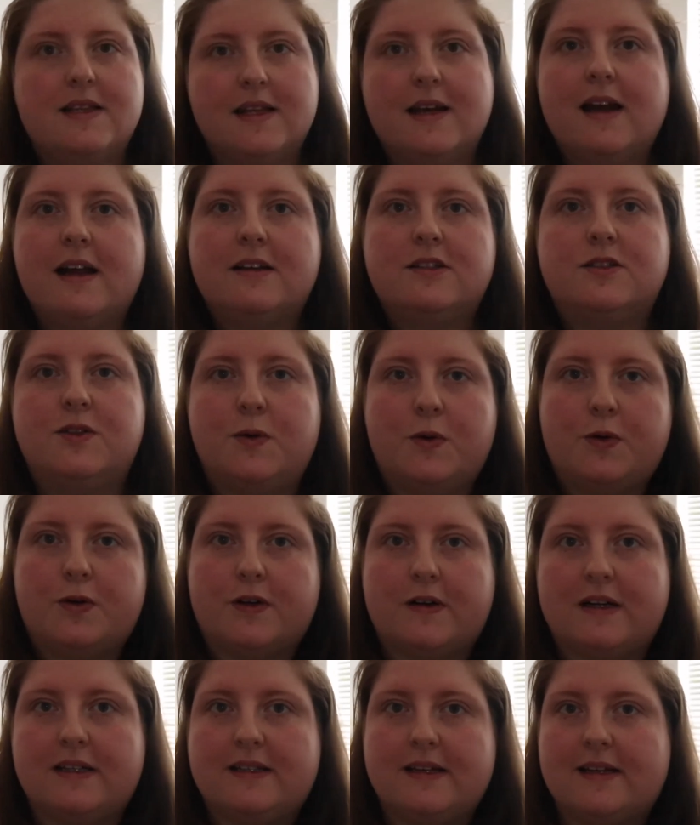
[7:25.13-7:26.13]
next order
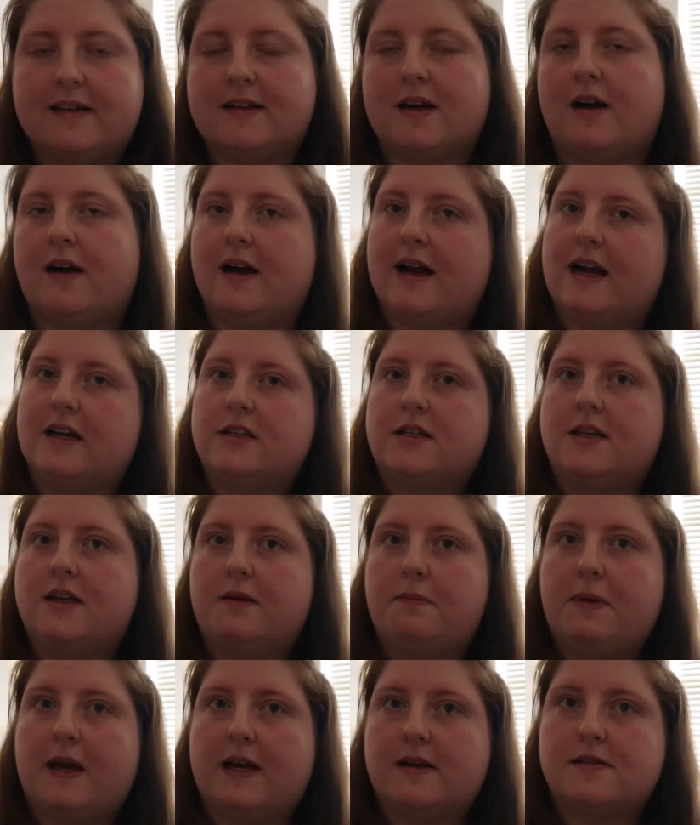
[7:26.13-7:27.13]
I did, I
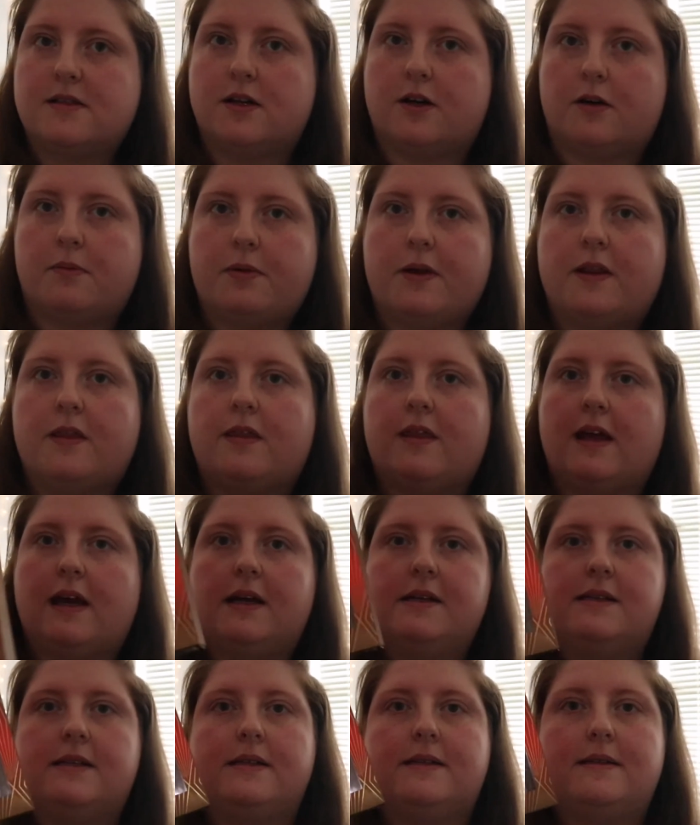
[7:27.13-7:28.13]
actually picked up
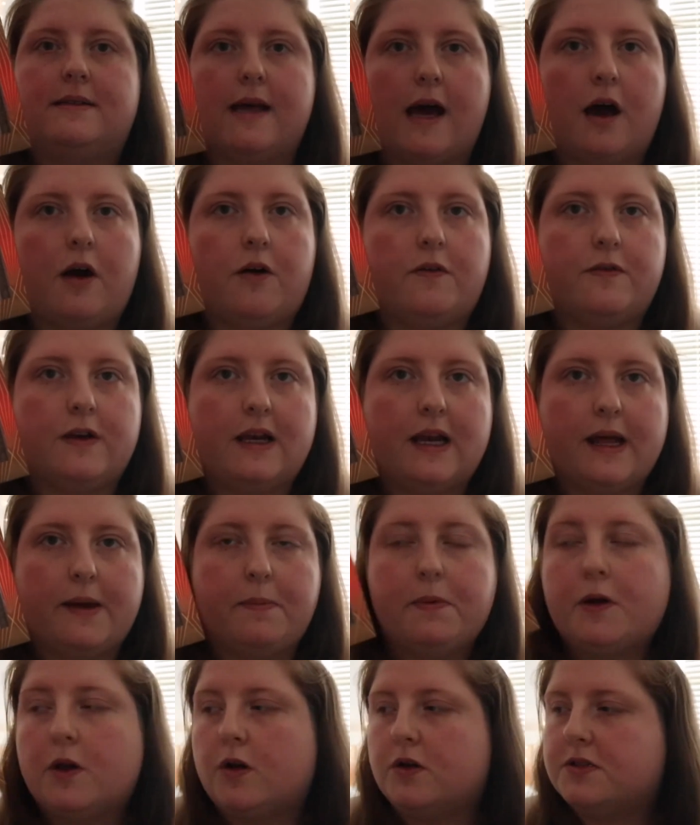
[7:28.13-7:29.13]
this set of
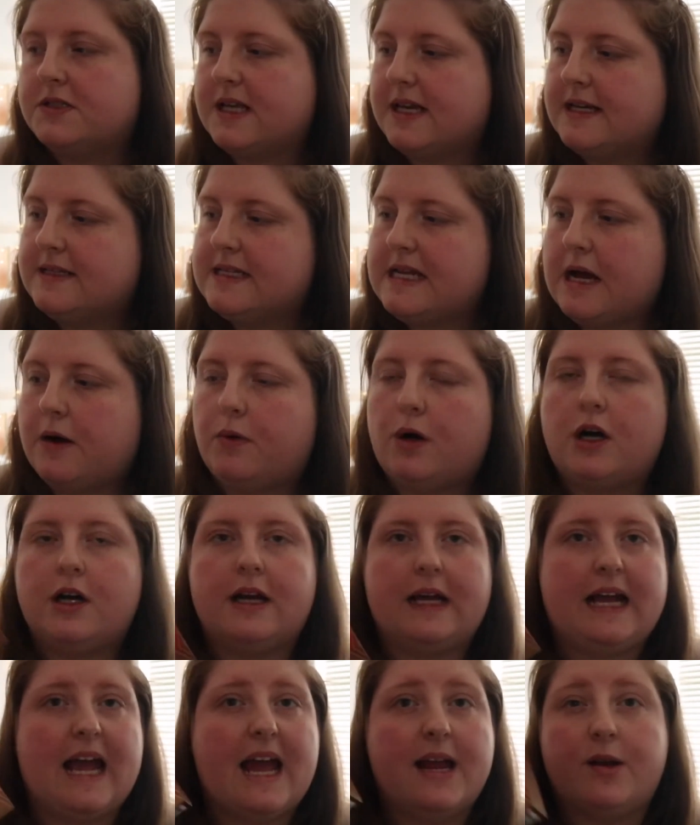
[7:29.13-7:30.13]
lip glosses. Now
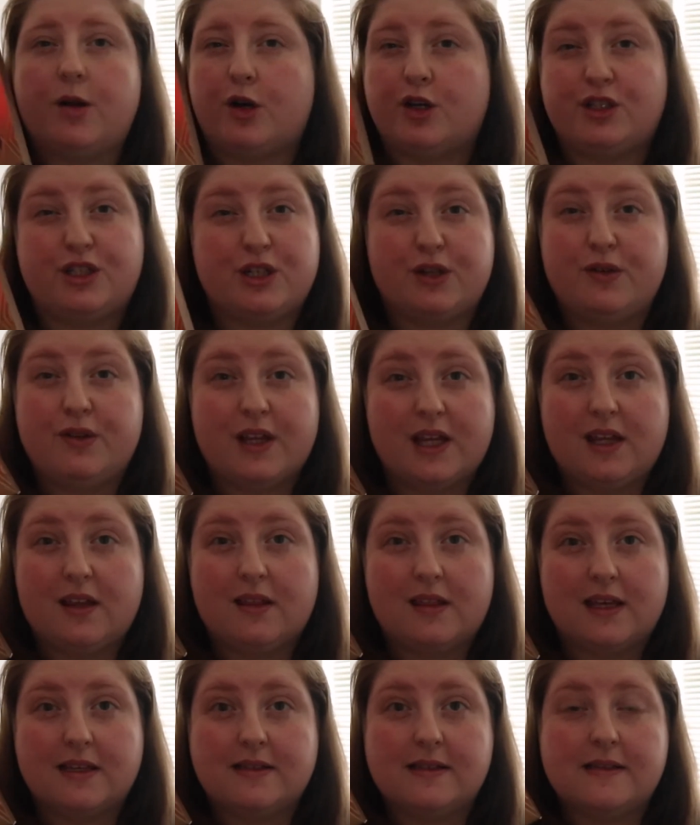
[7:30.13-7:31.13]
again, I don't
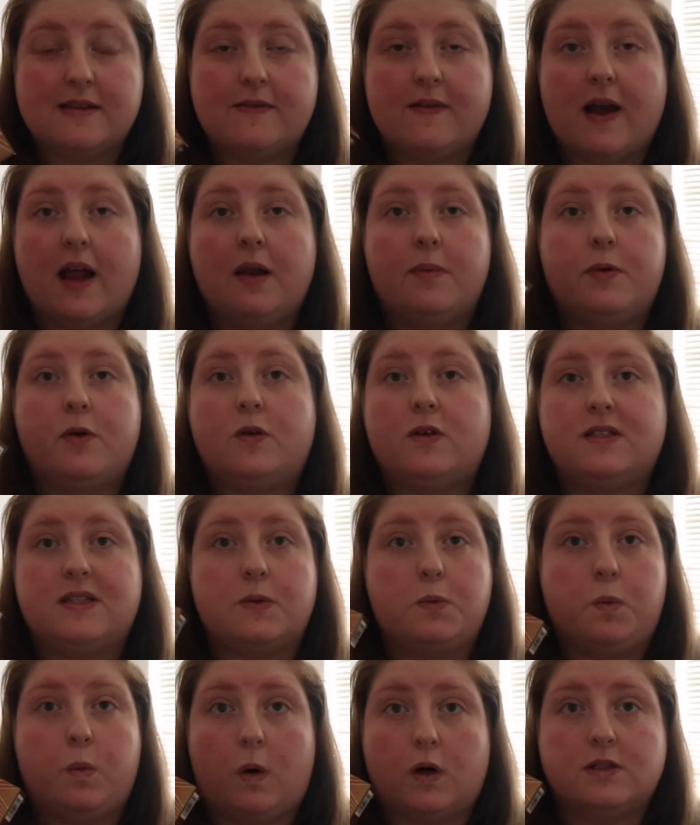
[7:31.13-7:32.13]
think this is available because
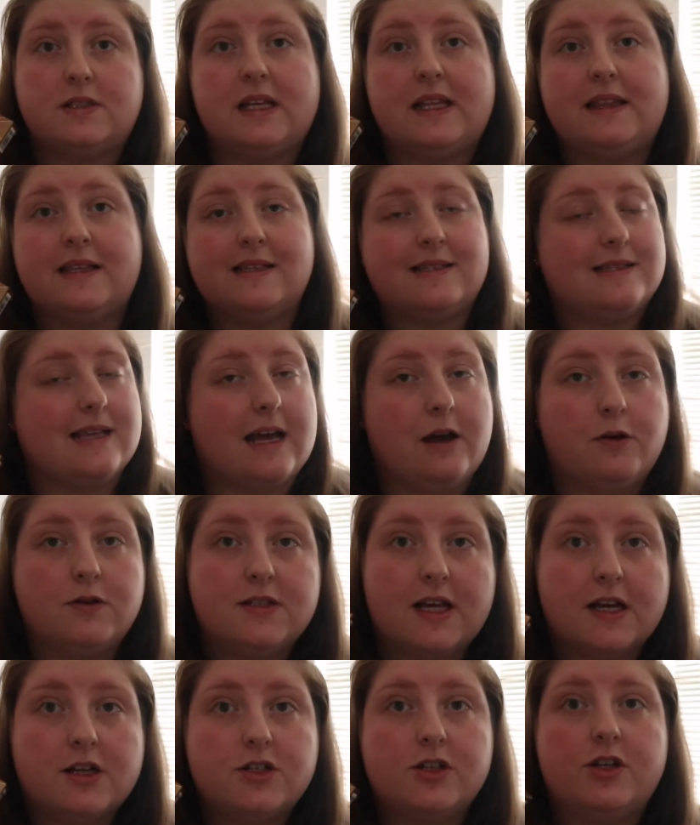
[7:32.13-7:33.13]
it was in the sale
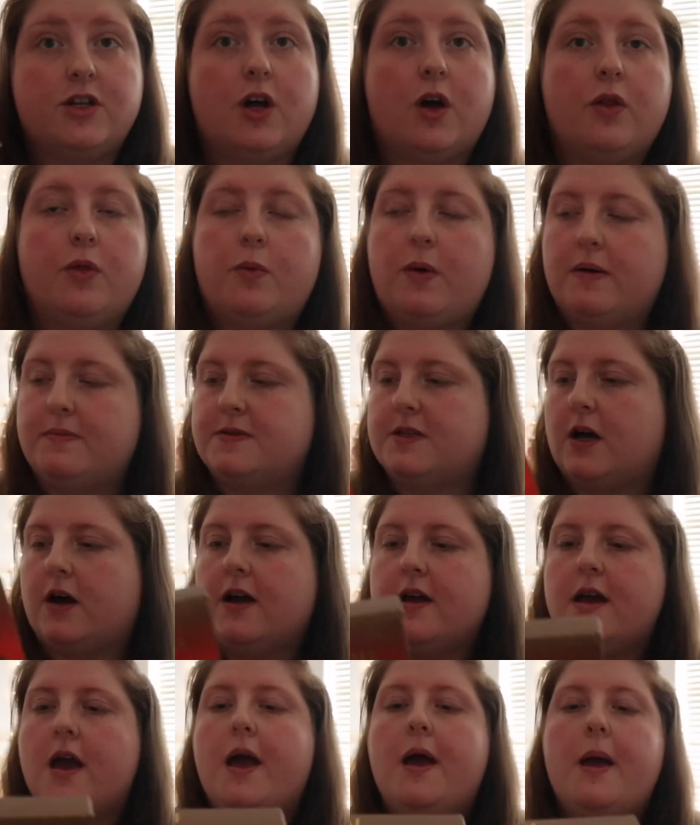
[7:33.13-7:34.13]
section on the
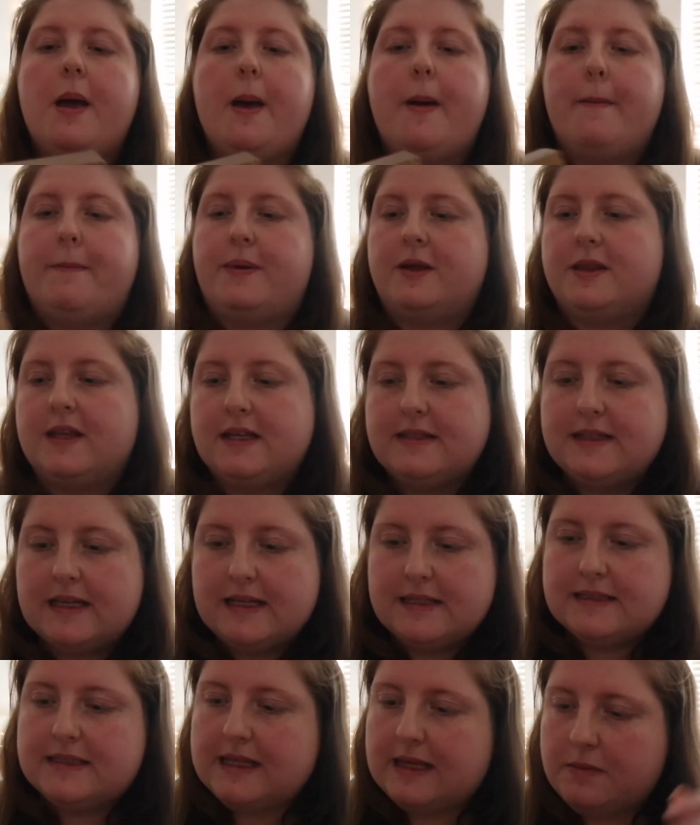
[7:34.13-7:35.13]
website, but this
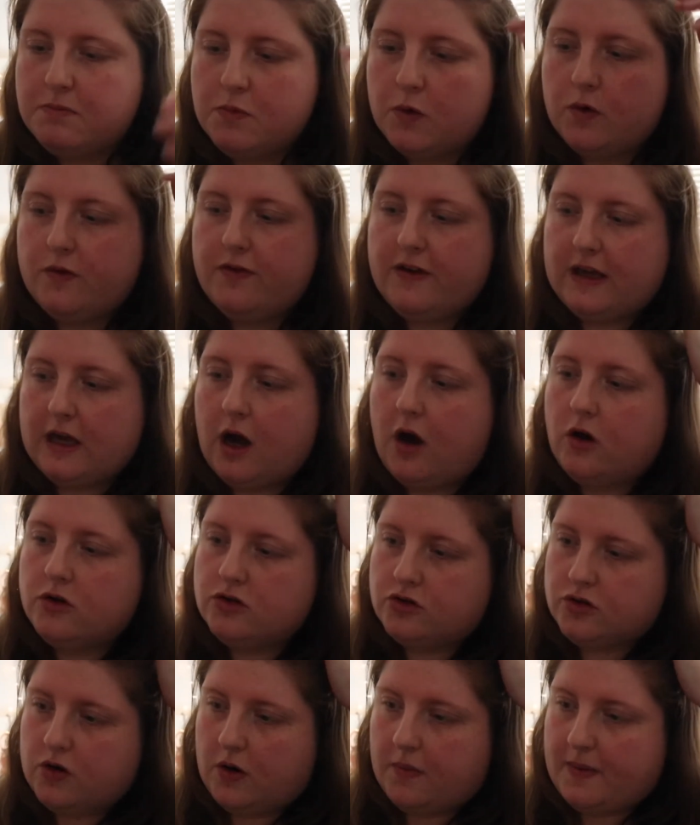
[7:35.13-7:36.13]
is the Morphe
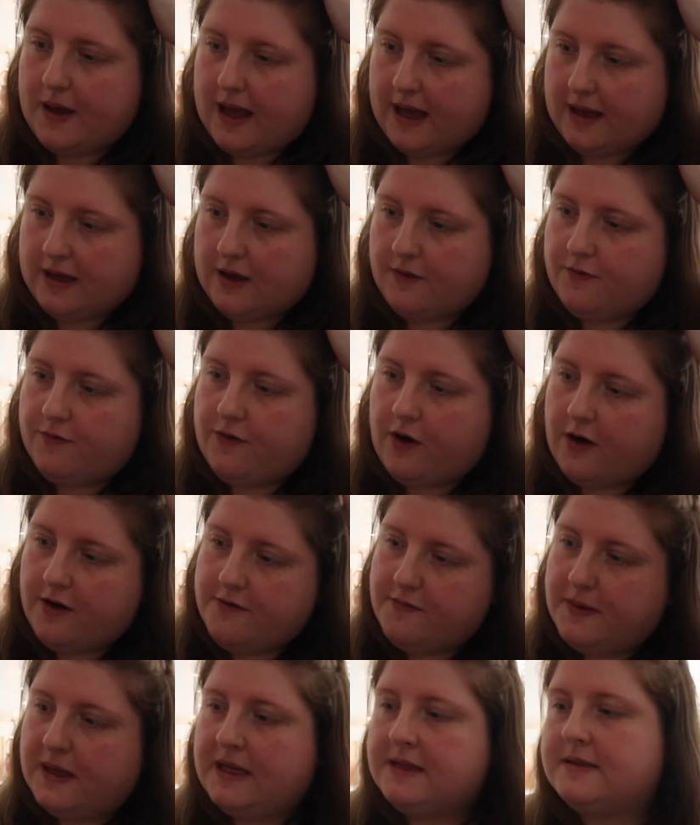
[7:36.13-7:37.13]
Hot Tropic
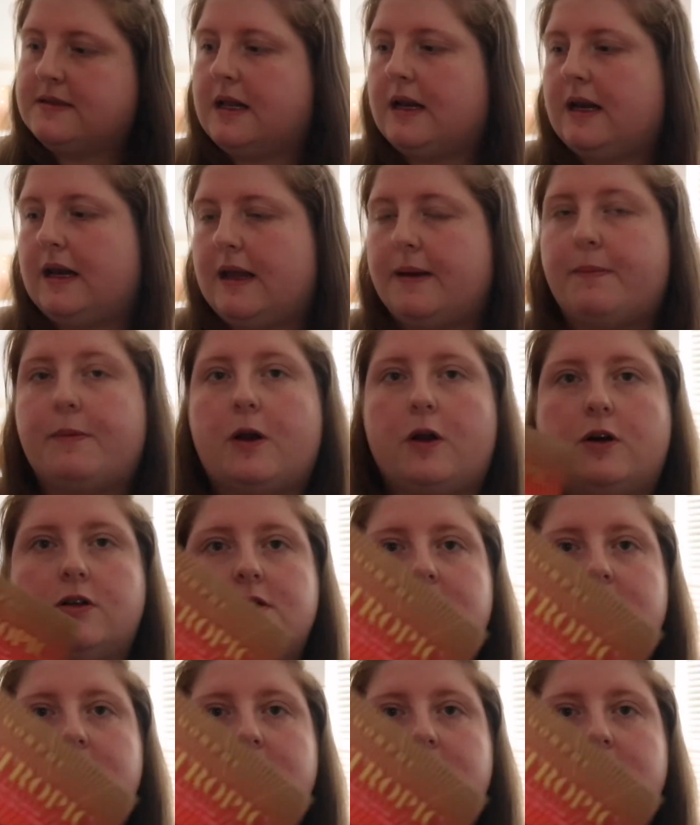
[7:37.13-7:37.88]
5-piece lip gloss